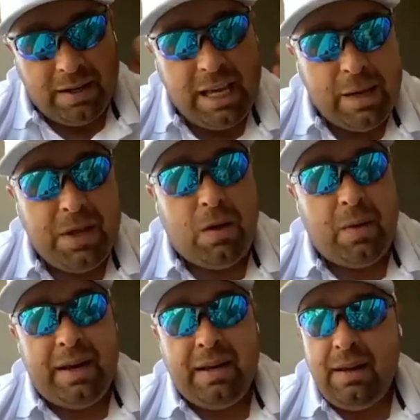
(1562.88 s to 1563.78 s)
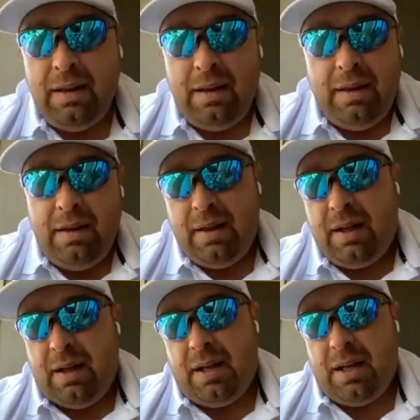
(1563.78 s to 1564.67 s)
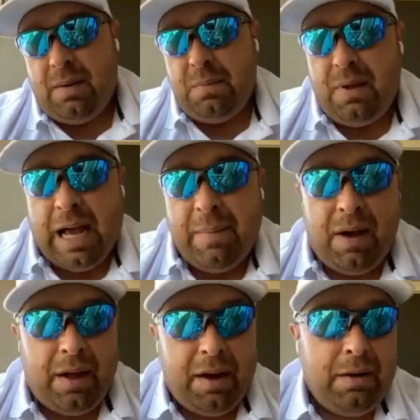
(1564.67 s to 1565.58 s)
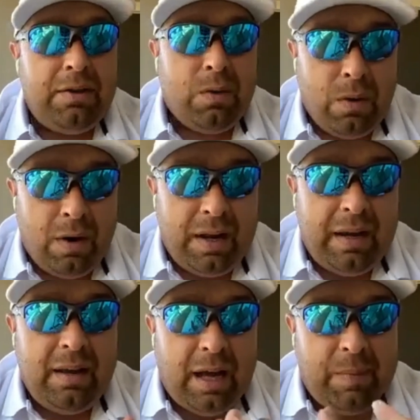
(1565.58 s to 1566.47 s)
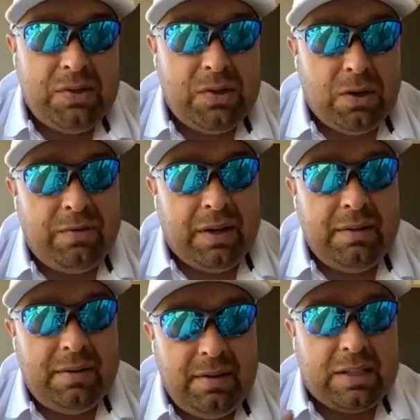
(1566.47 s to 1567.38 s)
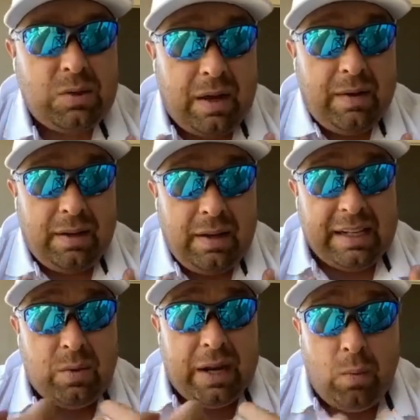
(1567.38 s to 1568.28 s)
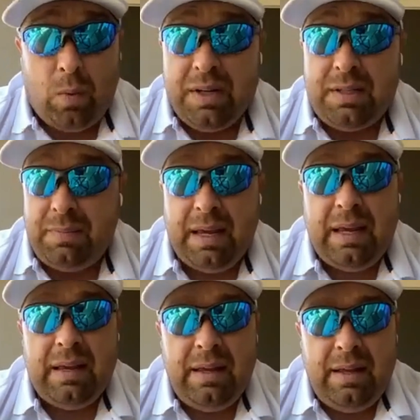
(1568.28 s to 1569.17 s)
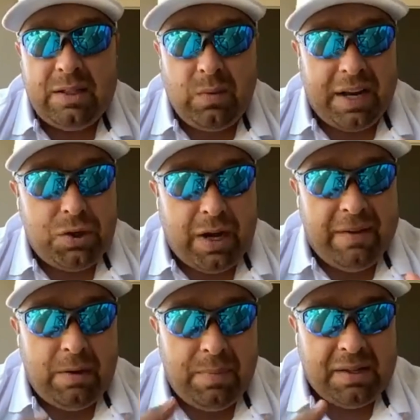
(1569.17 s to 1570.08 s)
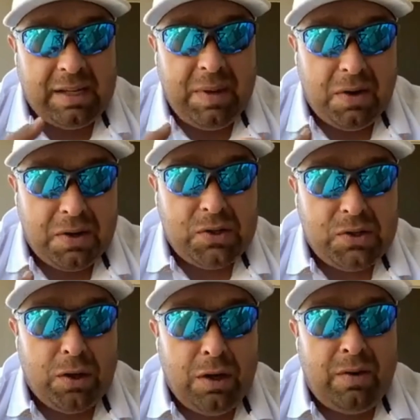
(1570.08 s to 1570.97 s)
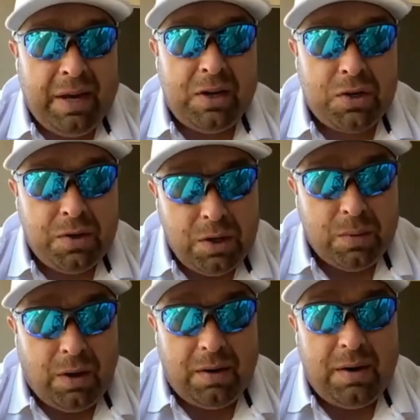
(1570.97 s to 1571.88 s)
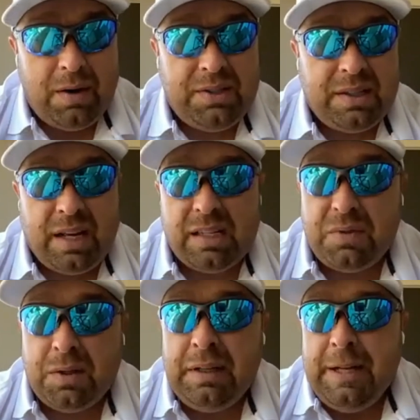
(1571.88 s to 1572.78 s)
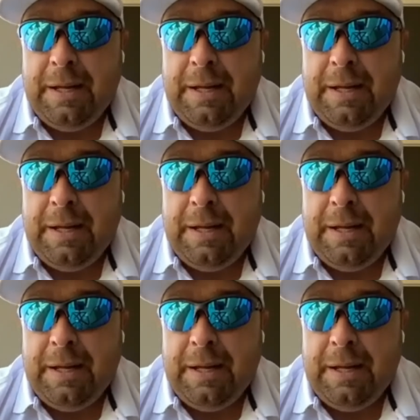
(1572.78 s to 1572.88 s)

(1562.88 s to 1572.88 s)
keep going. I'm not an authority, I'm a servant. That's what I want to be. That's what I strive to be, is I'm here to serve and make sure you all are successful.